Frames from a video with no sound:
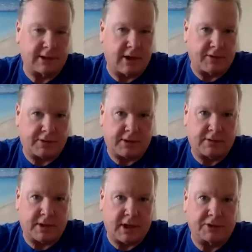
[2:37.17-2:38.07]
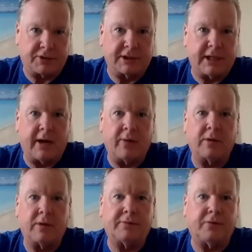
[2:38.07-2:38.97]
the country's at
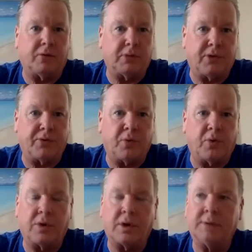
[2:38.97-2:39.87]
full-blown war.